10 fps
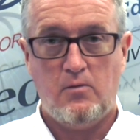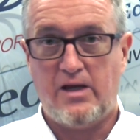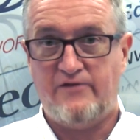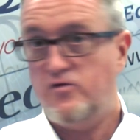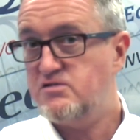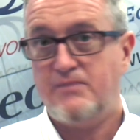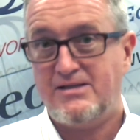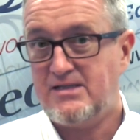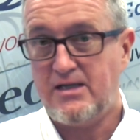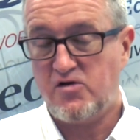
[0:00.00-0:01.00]
well, I've
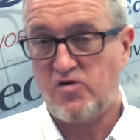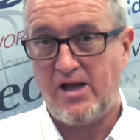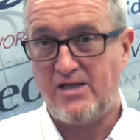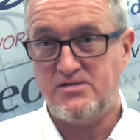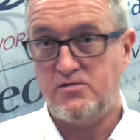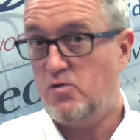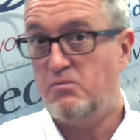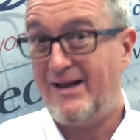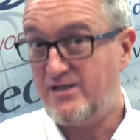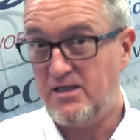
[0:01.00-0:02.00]
automatically created or
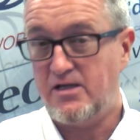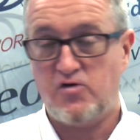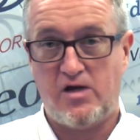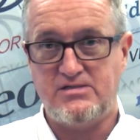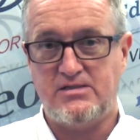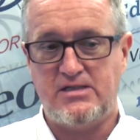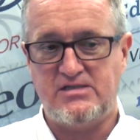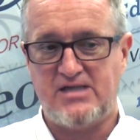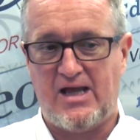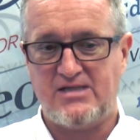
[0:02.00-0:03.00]
manually created
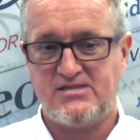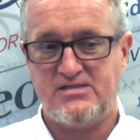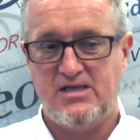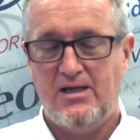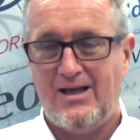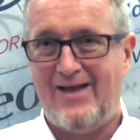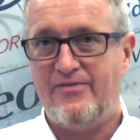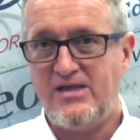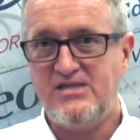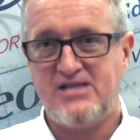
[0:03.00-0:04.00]
these tasks,
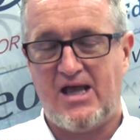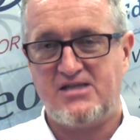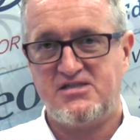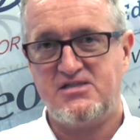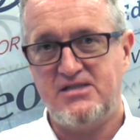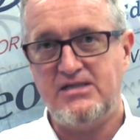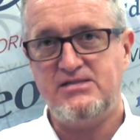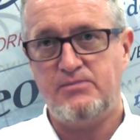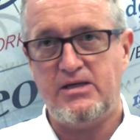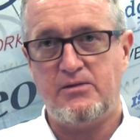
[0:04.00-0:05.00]
and these tasks need
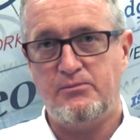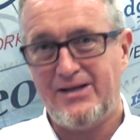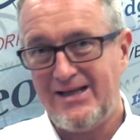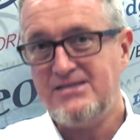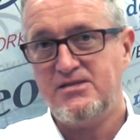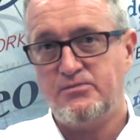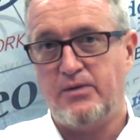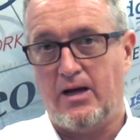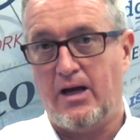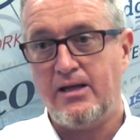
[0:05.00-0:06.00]
to be completed
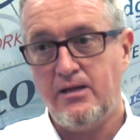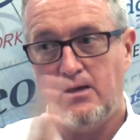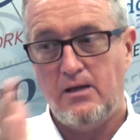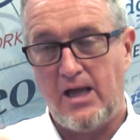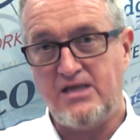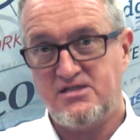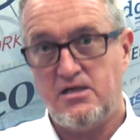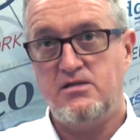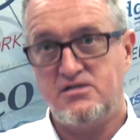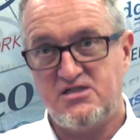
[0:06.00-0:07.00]
by a
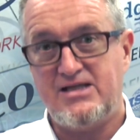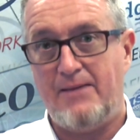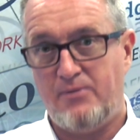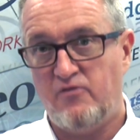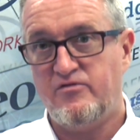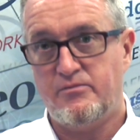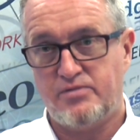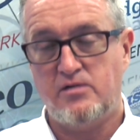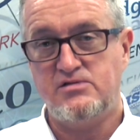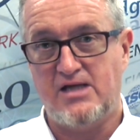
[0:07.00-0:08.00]
certain step of the
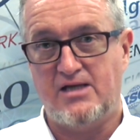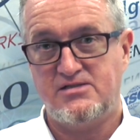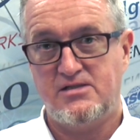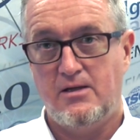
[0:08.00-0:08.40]
process.